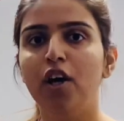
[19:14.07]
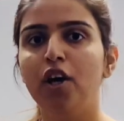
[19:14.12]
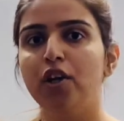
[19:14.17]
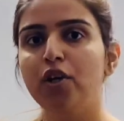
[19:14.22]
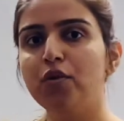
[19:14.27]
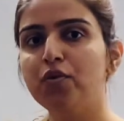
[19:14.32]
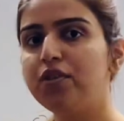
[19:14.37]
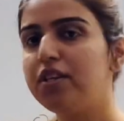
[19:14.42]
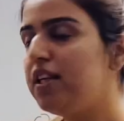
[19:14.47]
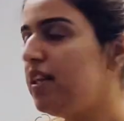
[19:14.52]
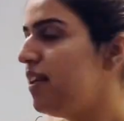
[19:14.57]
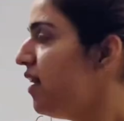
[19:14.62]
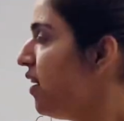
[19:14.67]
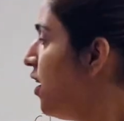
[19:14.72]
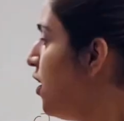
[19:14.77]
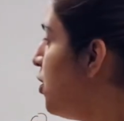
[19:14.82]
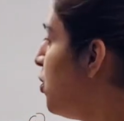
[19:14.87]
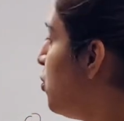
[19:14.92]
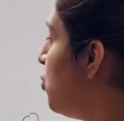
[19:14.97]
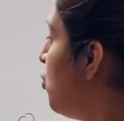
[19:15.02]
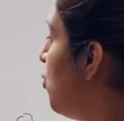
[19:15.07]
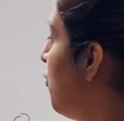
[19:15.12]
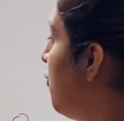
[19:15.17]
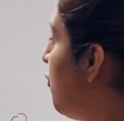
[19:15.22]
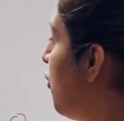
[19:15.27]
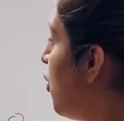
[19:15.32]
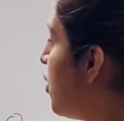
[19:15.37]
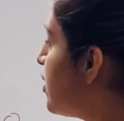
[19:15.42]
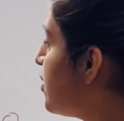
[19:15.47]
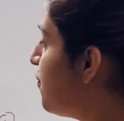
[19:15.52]
you see there are 2
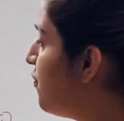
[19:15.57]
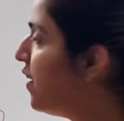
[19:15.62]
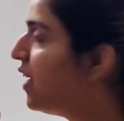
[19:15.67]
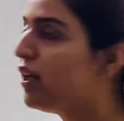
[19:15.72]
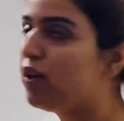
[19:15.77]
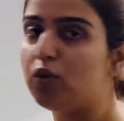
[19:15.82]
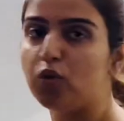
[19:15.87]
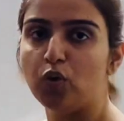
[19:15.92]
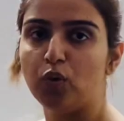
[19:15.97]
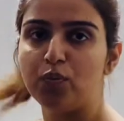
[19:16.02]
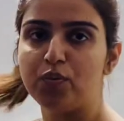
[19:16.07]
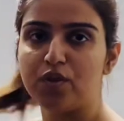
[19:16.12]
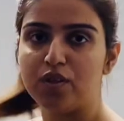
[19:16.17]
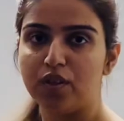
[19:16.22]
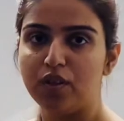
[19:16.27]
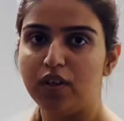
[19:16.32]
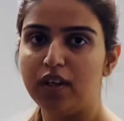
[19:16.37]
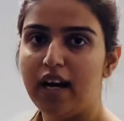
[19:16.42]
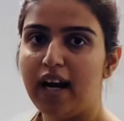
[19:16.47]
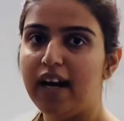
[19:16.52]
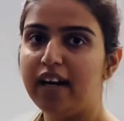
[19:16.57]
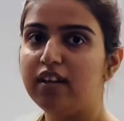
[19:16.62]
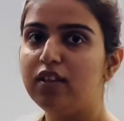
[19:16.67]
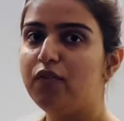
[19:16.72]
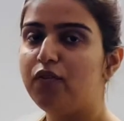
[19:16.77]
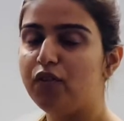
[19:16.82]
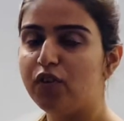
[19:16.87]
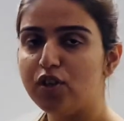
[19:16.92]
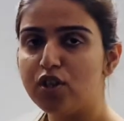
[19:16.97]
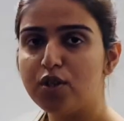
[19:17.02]
phosphate groups here at the
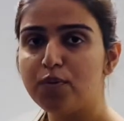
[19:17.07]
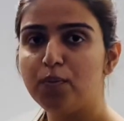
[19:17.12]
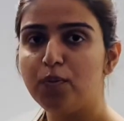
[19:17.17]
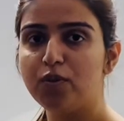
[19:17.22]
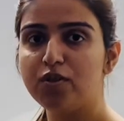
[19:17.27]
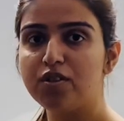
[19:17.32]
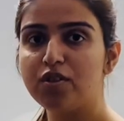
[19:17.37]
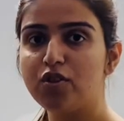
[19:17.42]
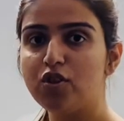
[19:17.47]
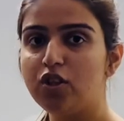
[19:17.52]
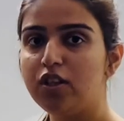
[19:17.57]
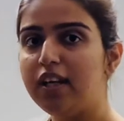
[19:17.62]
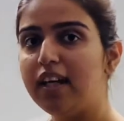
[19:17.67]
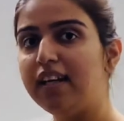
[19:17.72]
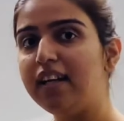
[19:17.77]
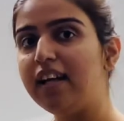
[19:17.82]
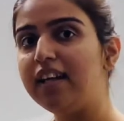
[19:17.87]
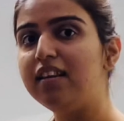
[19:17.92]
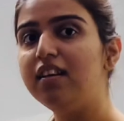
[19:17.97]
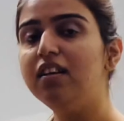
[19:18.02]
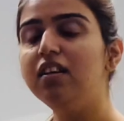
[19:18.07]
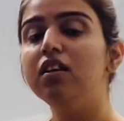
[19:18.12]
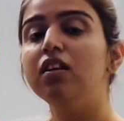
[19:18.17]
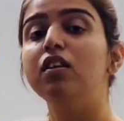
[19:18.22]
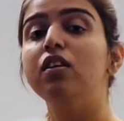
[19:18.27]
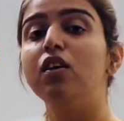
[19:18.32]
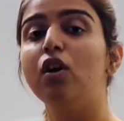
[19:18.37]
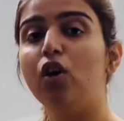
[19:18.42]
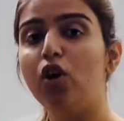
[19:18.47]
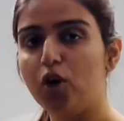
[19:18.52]
first position and at the
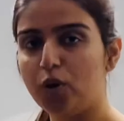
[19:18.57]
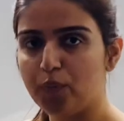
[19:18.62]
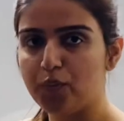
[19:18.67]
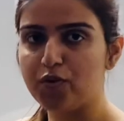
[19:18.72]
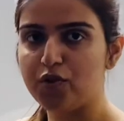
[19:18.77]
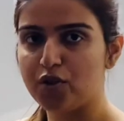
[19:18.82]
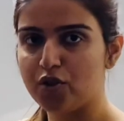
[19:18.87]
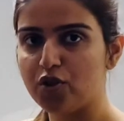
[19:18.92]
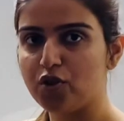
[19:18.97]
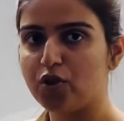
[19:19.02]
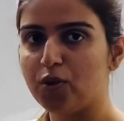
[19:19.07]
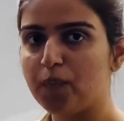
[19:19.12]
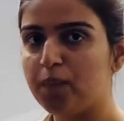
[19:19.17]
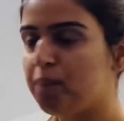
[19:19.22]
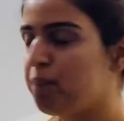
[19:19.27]
third position.